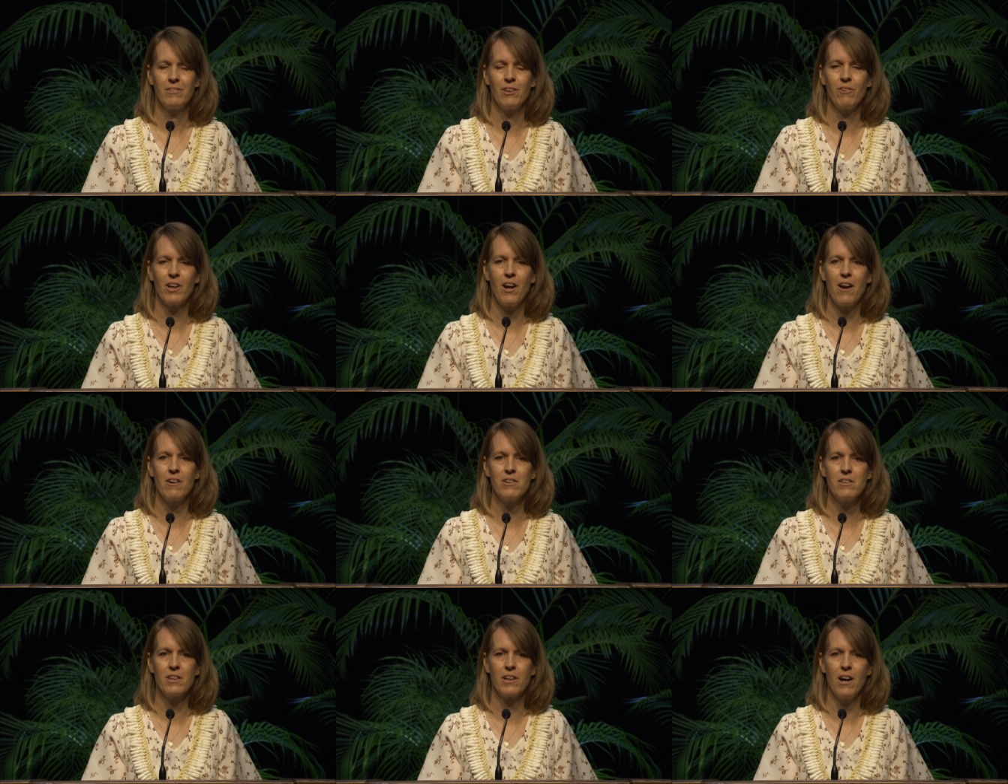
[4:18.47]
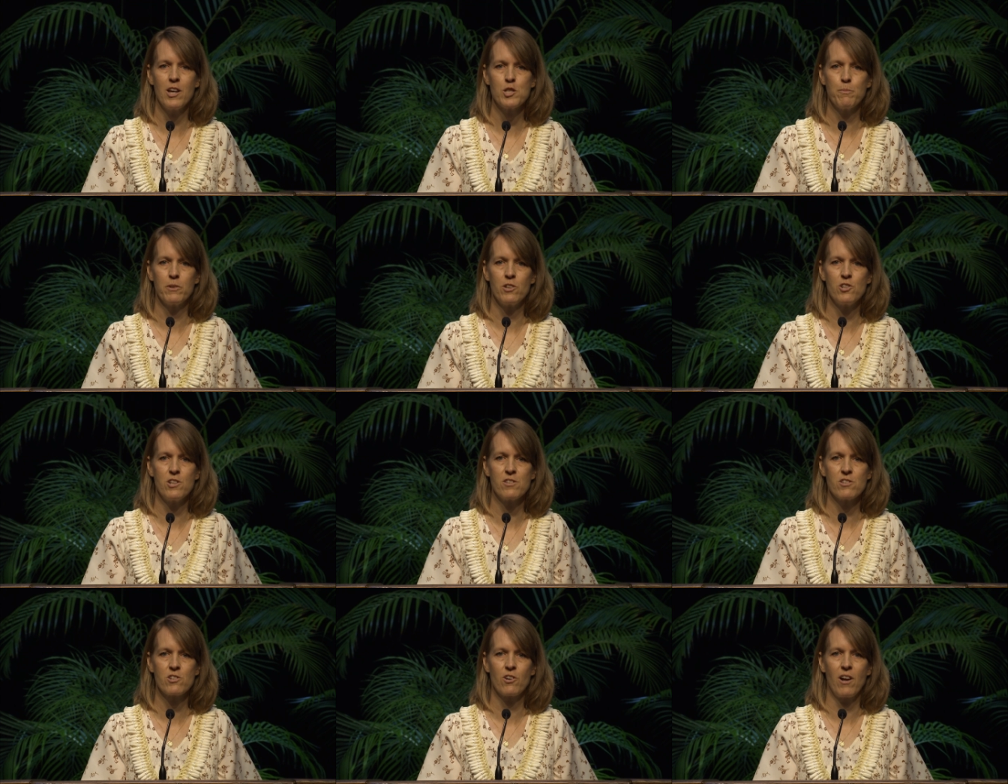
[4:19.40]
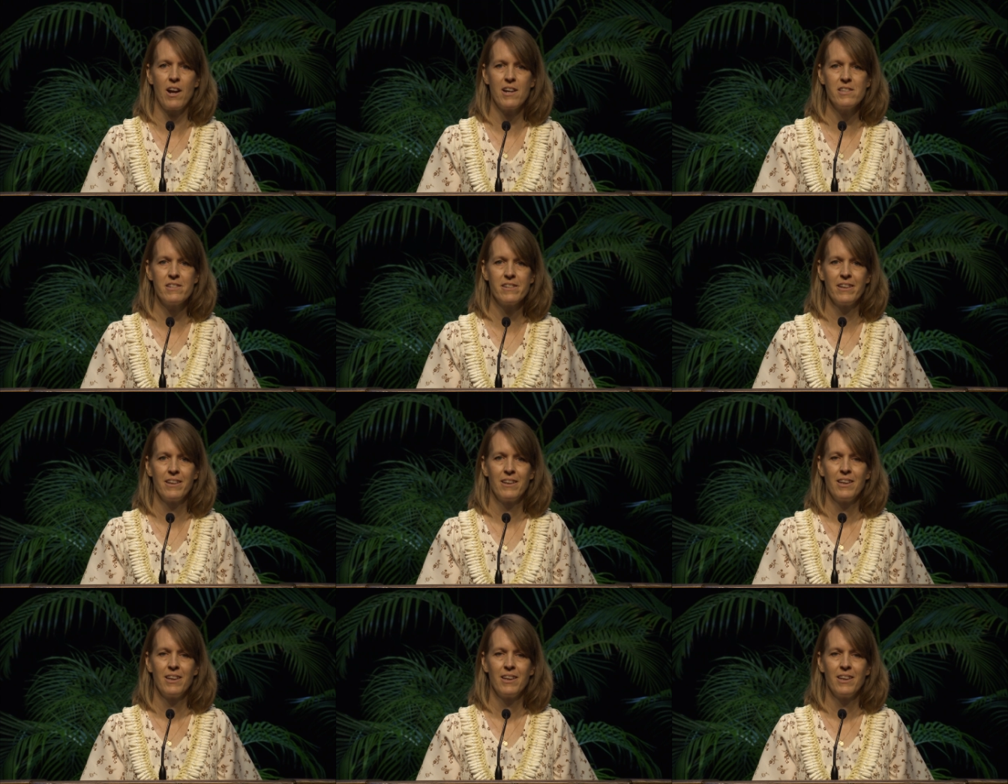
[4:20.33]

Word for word: In regard to the gospel of Jesus Christ,